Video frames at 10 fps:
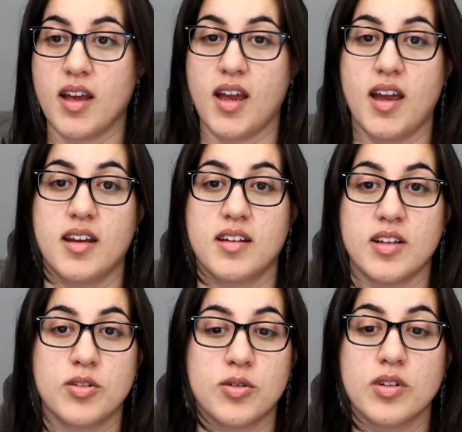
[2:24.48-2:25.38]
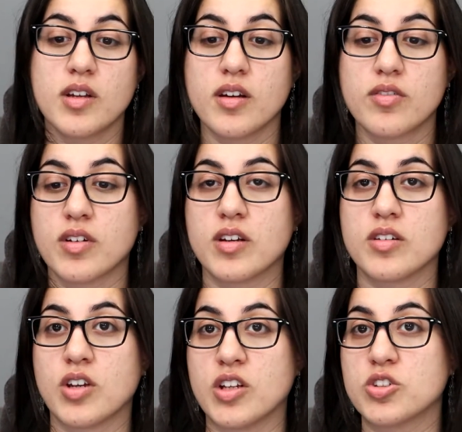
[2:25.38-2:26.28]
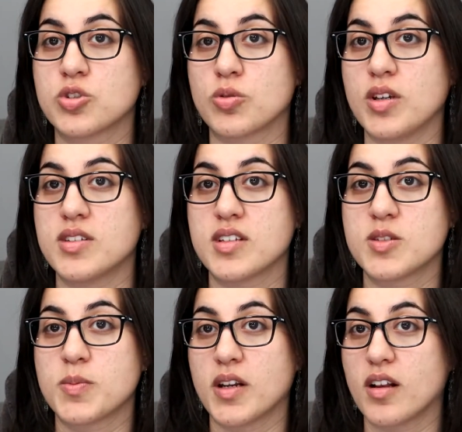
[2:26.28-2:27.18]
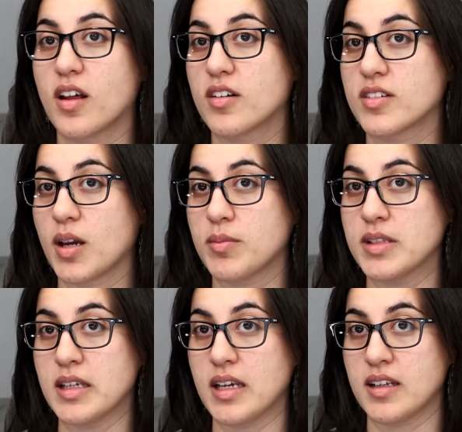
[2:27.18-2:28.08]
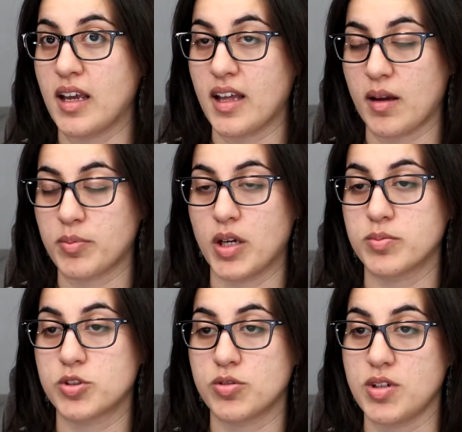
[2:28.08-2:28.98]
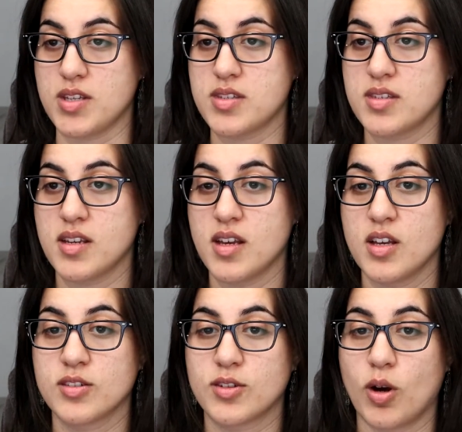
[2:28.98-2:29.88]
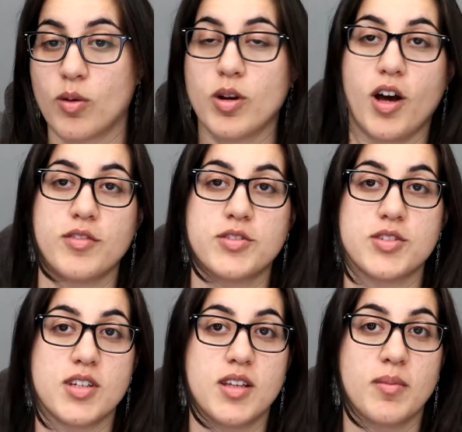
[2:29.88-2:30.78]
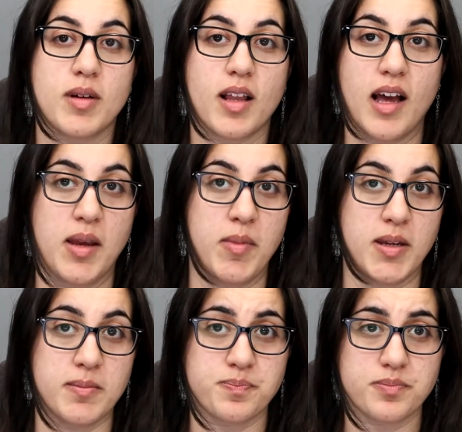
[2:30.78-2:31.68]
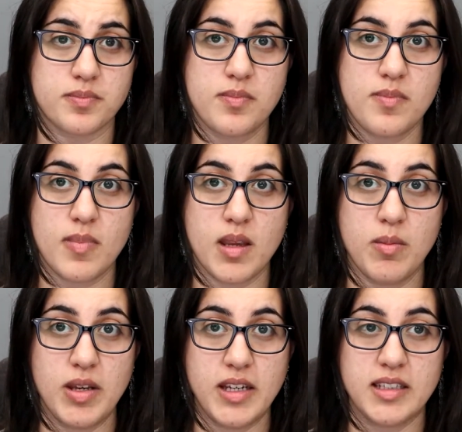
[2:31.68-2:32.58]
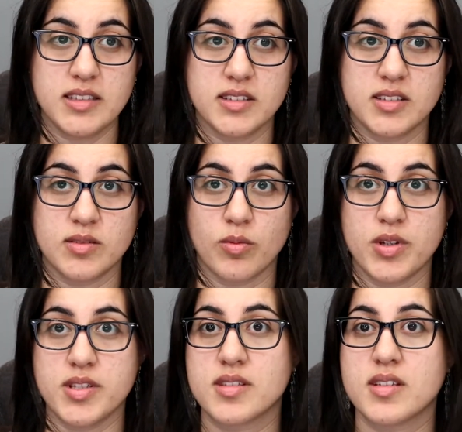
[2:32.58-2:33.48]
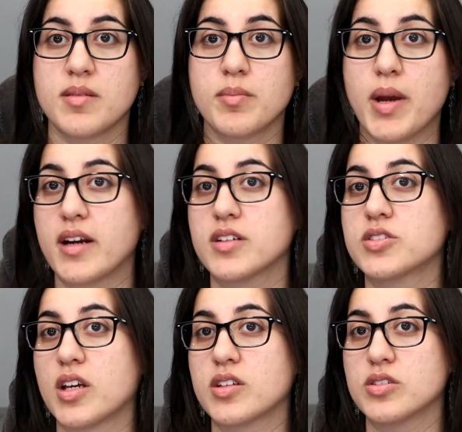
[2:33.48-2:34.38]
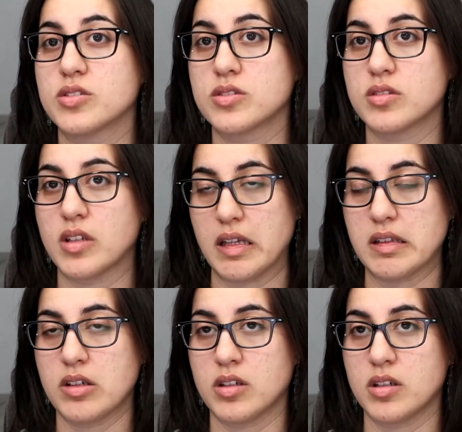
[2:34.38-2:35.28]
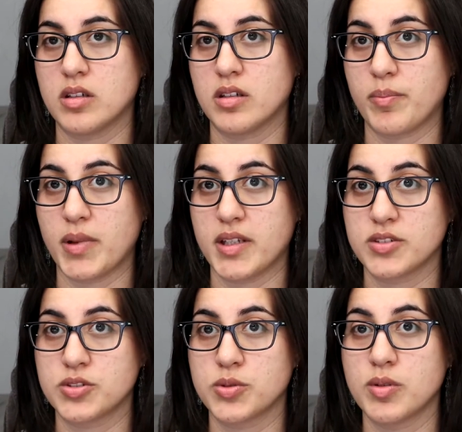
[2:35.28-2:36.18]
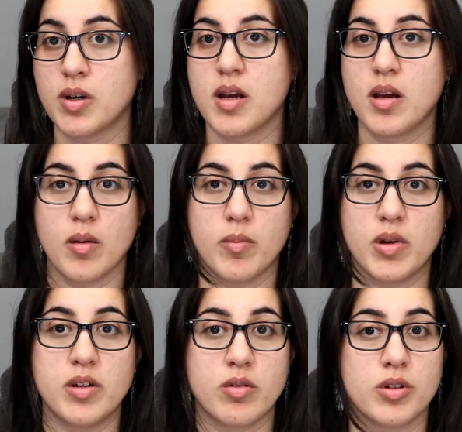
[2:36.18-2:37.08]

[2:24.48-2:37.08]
And they do live in trees. They spend a lot of time up trees. So I would love to see them climbing, because we've seen bears at Panda Zoo, but they